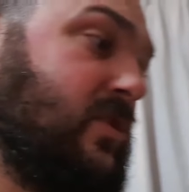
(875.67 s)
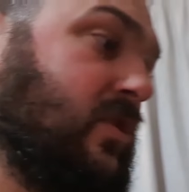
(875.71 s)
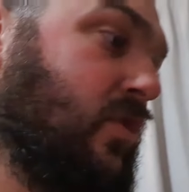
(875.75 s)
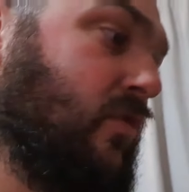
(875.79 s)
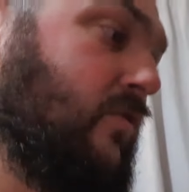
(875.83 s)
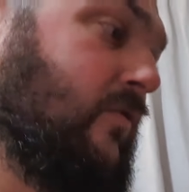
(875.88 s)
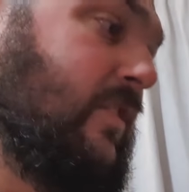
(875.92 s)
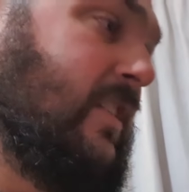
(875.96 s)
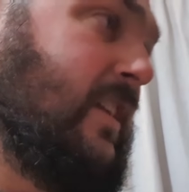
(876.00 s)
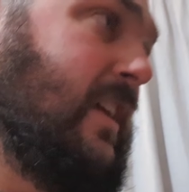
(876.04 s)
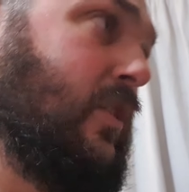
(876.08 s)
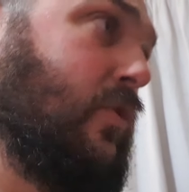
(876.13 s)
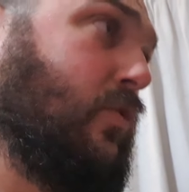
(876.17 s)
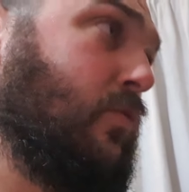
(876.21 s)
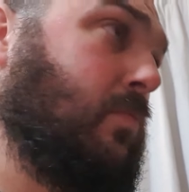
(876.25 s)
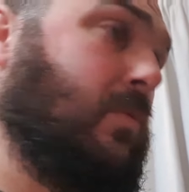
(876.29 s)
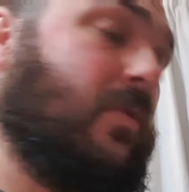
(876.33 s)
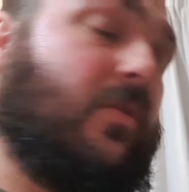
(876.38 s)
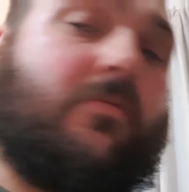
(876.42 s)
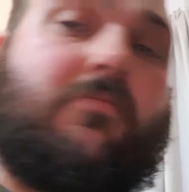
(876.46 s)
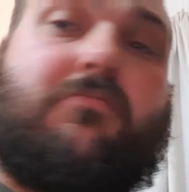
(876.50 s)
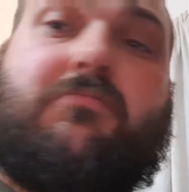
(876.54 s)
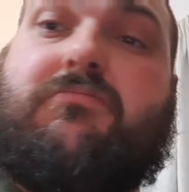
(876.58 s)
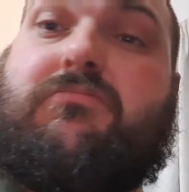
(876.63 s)
overkill,
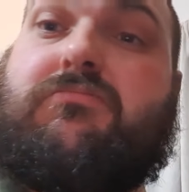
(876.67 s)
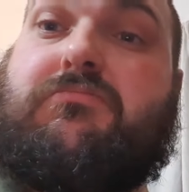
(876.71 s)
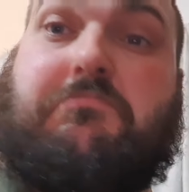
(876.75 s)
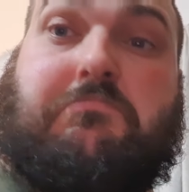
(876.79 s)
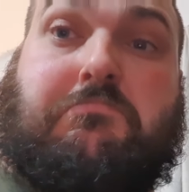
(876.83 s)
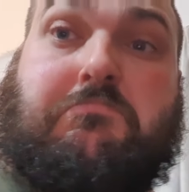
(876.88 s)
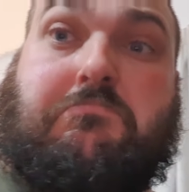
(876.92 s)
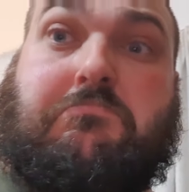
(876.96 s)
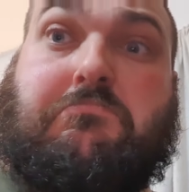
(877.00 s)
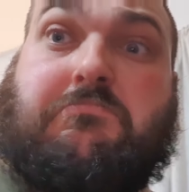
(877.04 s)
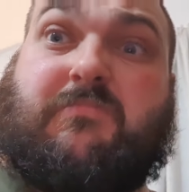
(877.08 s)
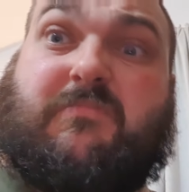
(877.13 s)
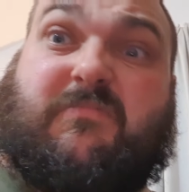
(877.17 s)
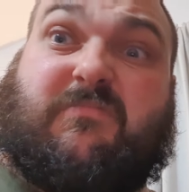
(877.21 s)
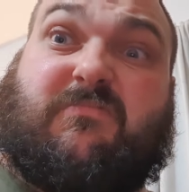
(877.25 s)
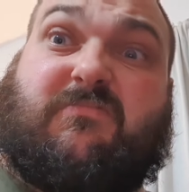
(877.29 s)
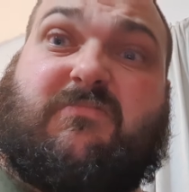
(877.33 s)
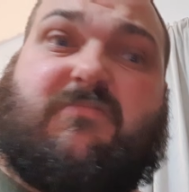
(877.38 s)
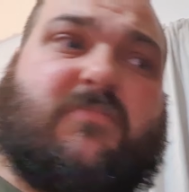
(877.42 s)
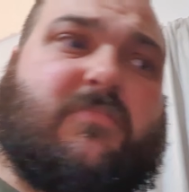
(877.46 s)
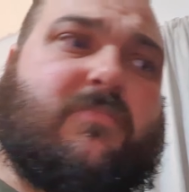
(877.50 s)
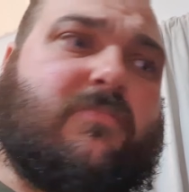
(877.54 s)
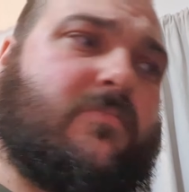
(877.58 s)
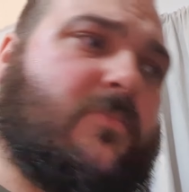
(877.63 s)
but
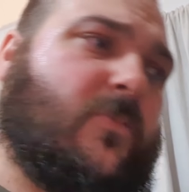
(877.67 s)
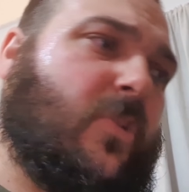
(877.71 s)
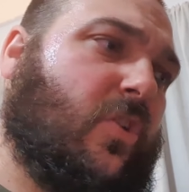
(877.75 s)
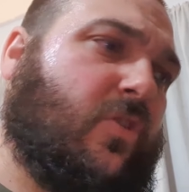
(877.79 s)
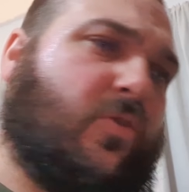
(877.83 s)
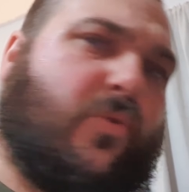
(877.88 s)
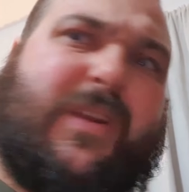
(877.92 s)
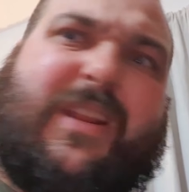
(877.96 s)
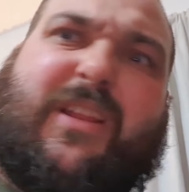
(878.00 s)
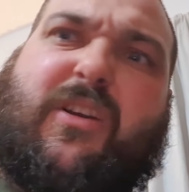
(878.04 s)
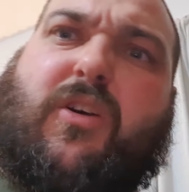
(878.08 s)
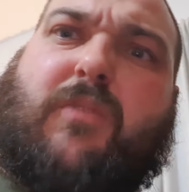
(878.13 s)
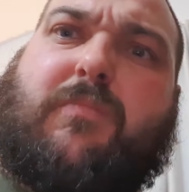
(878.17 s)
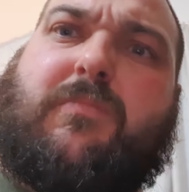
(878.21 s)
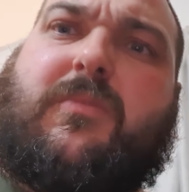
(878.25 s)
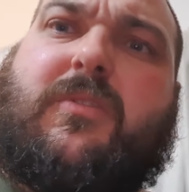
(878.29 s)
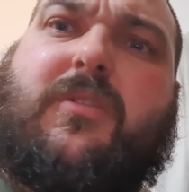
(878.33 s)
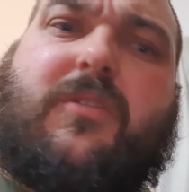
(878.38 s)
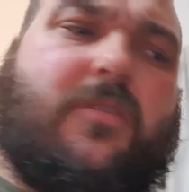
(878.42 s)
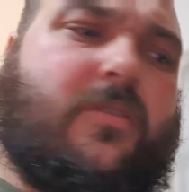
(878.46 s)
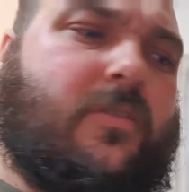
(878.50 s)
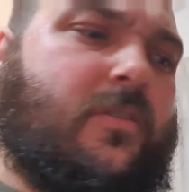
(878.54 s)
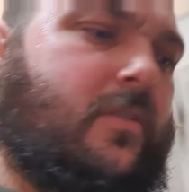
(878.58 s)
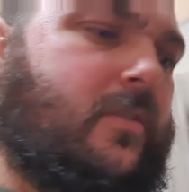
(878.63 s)
can't do any harm.
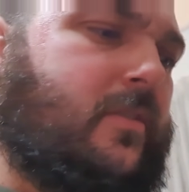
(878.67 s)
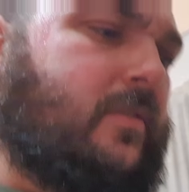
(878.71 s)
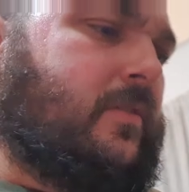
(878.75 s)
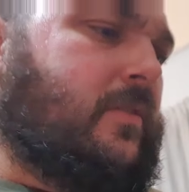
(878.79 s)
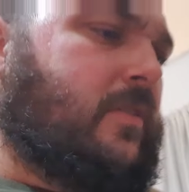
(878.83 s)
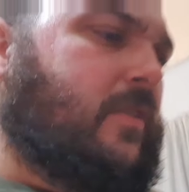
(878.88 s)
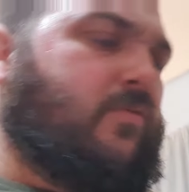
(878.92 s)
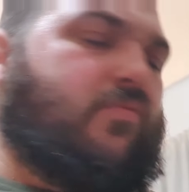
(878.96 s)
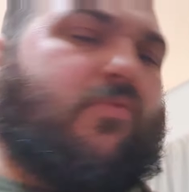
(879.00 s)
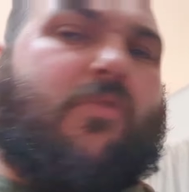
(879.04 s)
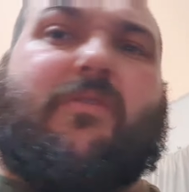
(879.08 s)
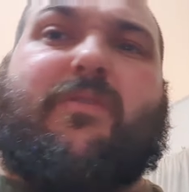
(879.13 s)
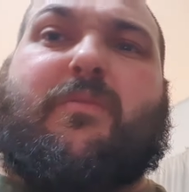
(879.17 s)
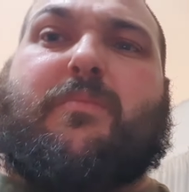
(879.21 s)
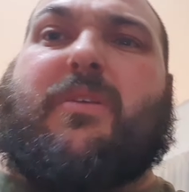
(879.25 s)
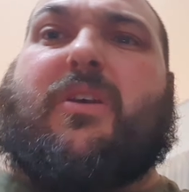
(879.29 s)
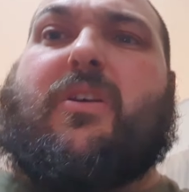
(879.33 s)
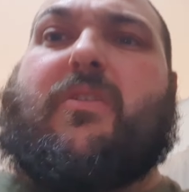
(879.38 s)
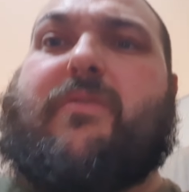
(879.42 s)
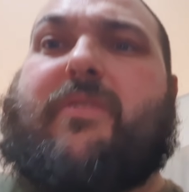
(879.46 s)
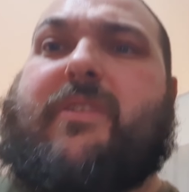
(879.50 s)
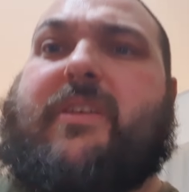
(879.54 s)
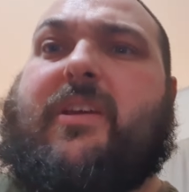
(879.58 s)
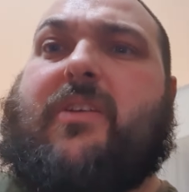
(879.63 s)
I'd rather be
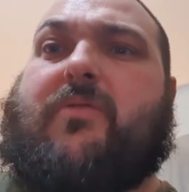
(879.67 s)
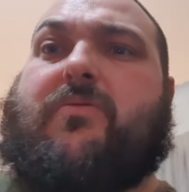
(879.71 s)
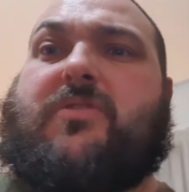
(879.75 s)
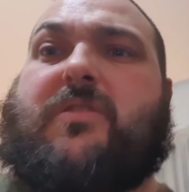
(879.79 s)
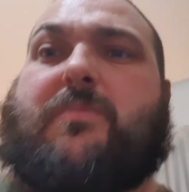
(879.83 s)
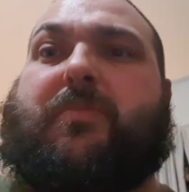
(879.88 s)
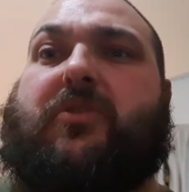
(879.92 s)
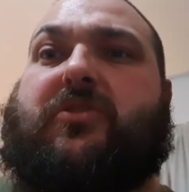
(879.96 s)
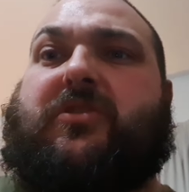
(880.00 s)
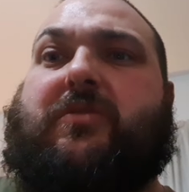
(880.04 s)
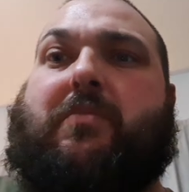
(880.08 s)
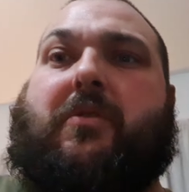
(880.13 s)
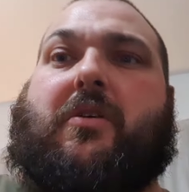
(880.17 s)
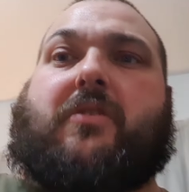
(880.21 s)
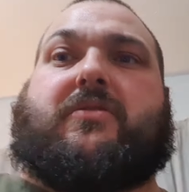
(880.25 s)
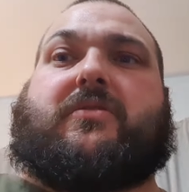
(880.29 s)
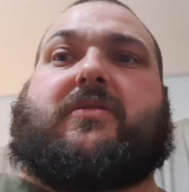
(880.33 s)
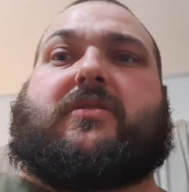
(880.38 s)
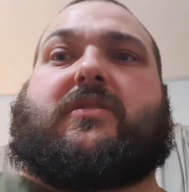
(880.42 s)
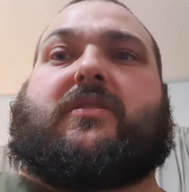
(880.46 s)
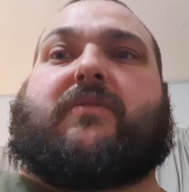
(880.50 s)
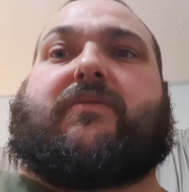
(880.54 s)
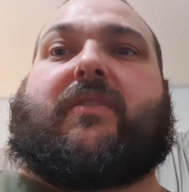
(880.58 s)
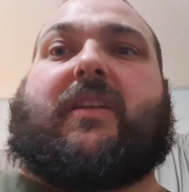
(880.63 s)
overkill as opposed to
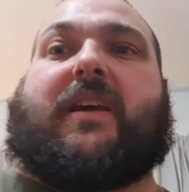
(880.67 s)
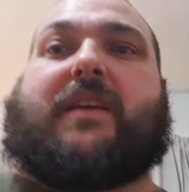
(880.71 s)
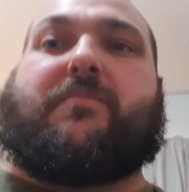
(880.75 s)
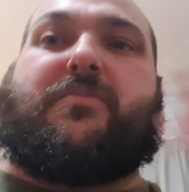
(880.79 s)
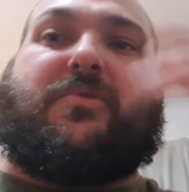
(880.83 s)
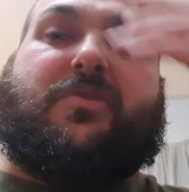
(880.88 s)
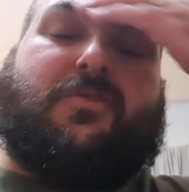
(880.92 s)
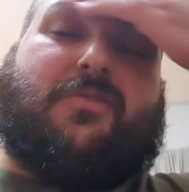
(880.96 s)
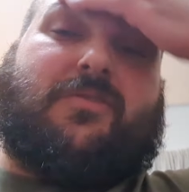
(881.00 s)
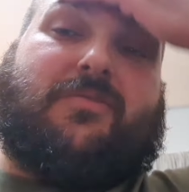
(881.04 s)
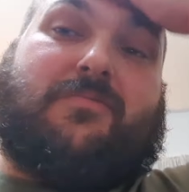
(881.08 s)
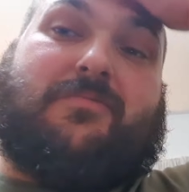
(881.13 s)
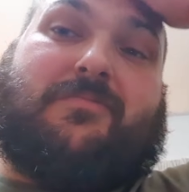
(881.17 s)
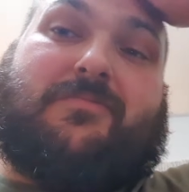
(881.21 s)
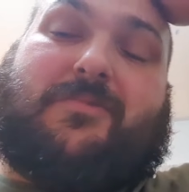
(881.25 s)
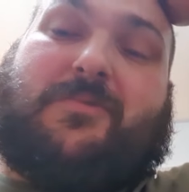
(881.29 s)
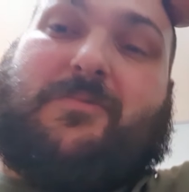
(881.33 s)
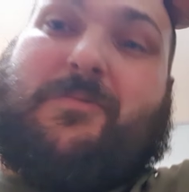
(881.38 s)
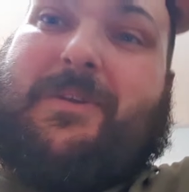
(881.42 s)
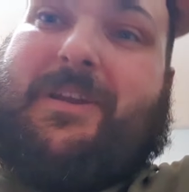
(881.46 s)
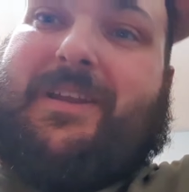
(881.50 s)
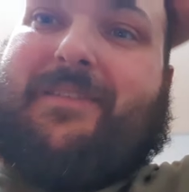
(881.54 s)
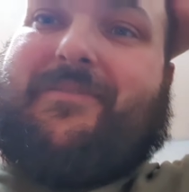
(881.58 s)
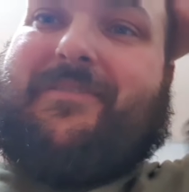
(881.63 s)
burst into flames or
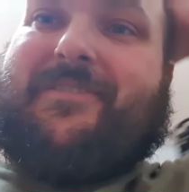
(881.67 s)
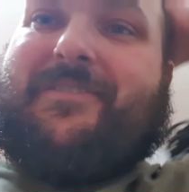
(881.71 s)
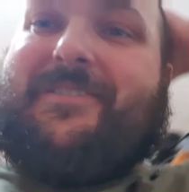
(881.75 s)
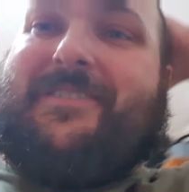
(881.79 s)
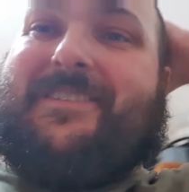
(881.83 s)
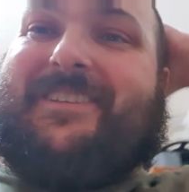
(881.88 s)
whatever.